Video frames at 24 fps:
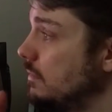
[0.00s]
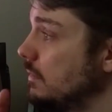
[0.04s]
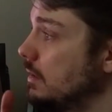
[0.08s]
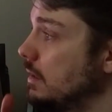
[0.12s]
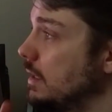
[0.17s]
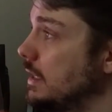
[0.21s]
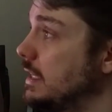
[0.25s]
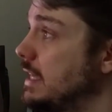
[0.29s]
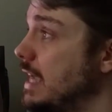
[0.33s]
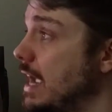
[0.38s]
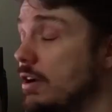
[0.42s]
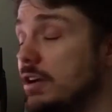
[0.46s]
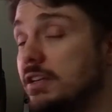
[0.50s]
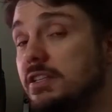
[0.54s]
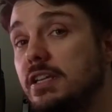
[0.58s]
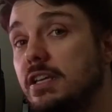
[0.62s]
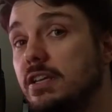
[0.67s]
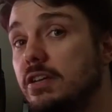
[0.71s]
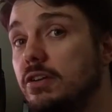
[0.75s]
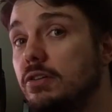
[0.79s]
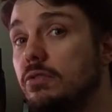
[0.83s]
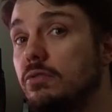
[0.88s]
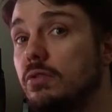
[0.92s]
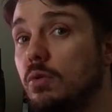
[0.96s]
Guarantee
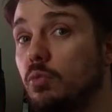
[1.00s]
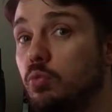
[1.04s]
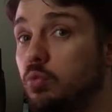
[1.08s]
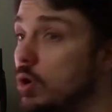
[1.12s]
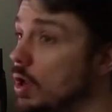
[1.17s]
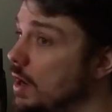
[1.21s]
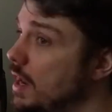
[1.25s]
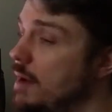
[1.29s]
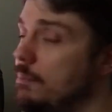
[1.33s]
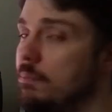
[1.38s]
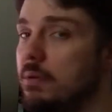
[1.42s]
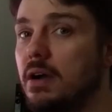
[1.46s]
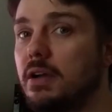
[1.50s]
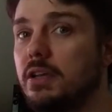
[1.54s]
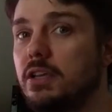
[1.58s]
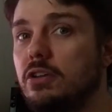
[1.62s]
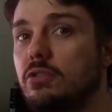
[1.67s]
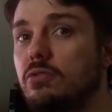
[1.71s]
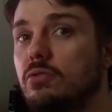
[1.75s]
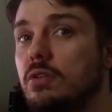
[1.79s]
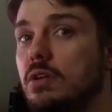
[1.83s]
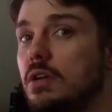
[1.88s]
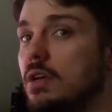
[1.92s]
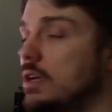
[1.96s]
you, it will not bug
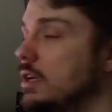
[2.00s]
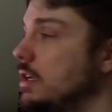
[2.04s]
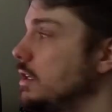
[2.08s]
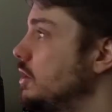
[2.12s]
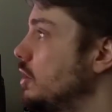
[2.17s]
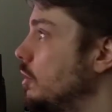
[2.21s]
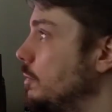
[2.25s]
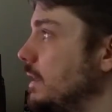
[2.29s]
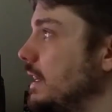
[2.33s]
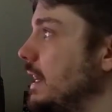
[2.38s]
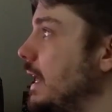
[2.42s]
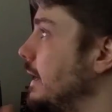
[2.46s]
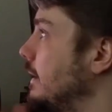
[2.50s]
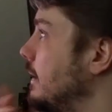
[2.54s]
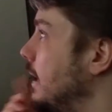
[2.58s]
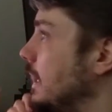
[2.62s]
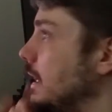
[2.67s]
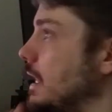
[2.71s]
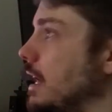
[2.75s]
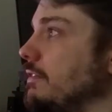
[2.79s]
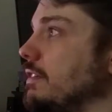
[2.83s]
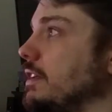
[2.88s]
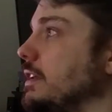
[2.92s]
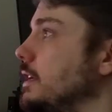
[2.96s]
you. You'll be like, I
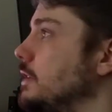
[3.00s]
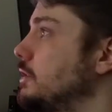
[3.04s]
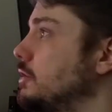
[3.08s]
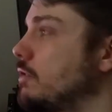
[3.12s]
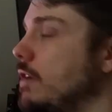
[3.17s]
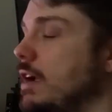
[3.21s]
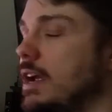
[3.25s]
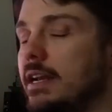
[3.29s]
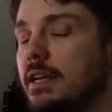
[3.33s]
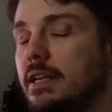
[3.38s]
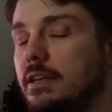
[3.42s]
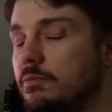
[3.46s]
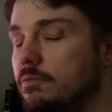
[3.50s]
love it. It's great.